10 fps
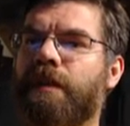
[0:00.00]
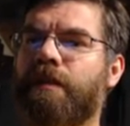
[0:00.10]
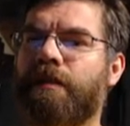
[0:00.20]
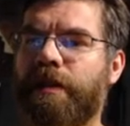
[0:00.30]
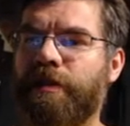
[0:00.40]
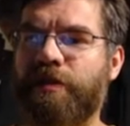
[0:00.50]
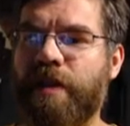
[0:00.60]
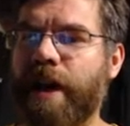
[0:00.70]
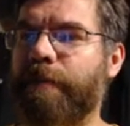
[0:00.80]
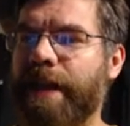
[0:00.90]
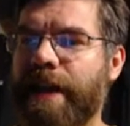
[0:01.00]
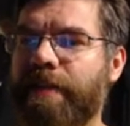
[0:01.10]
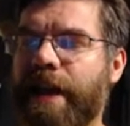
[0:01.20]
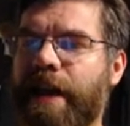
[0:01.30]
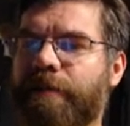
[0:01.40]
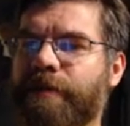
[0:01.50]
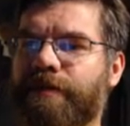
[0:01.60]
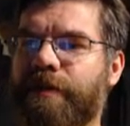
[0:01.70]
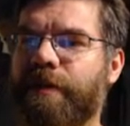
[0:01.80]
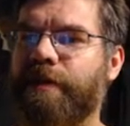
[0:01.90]
You got to be in the
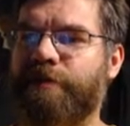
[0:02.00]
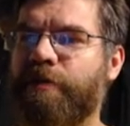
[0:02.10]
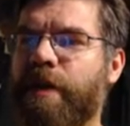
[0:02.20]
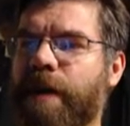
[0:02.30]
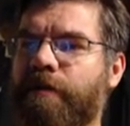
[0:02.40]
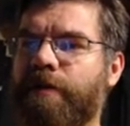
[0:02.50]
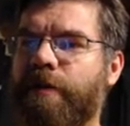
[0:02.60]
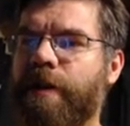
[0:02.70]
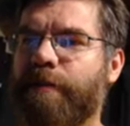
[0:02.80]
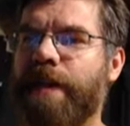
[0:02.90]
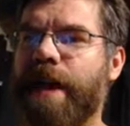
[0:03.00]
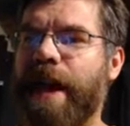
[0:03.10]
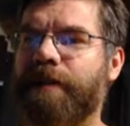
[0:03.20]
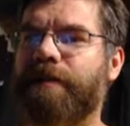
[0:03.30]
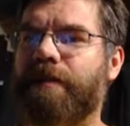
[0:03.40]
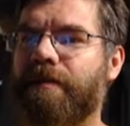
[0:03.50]
amateurs. You got to be accurate.